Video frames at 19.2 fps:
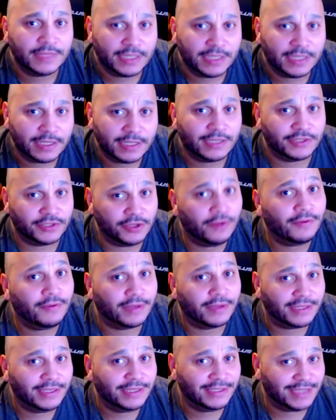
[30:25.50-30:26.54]
Because knowing
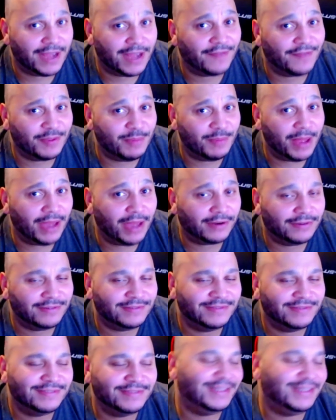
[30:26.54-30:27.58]
is half the battle.
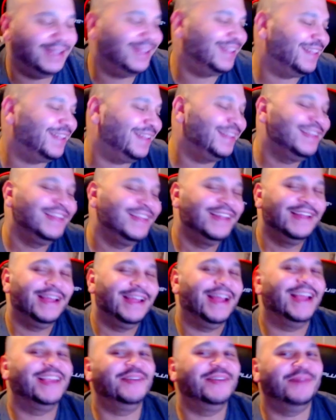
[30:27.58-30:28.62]

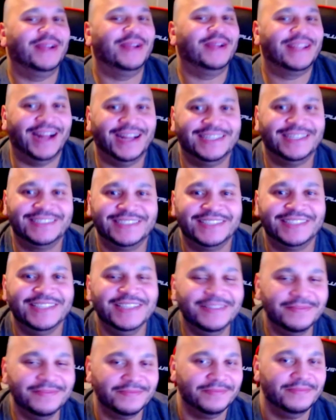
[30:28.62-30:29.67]
Anyway, guys,
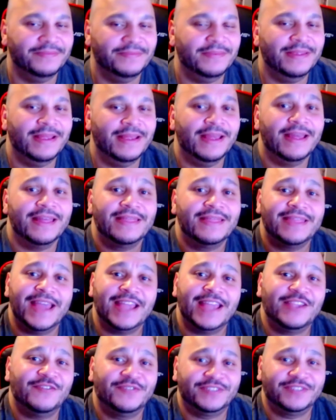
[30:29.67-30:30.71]

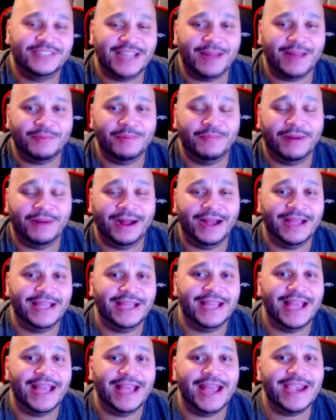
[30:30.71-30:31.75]
thank you for stopping by.
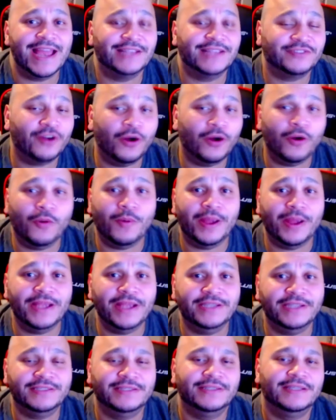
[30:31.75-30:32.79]
And as
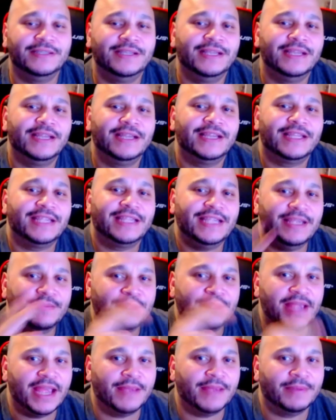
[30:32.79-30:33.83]
always, keep
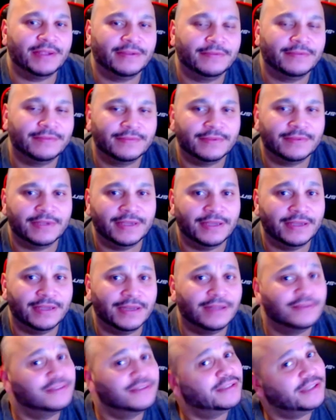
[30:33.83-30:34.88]
gaming. And
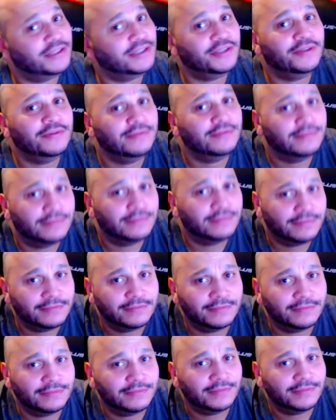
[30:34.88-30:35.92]
I'll see you
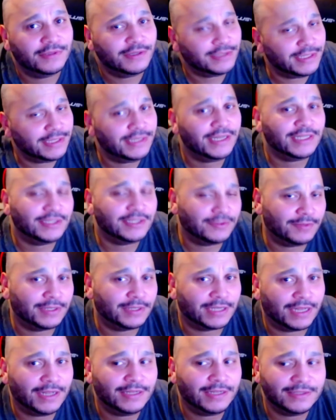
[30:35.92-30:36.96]
on the next one,
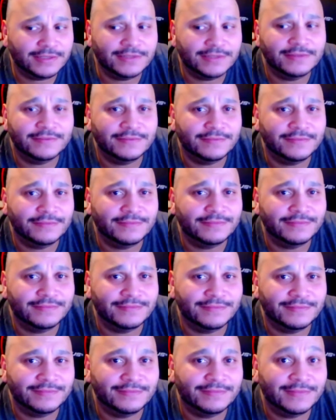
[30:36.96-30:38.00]
guys.
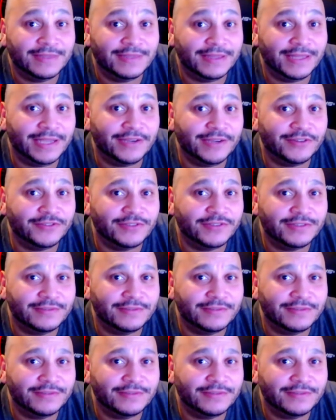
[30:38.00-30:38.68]
Laters.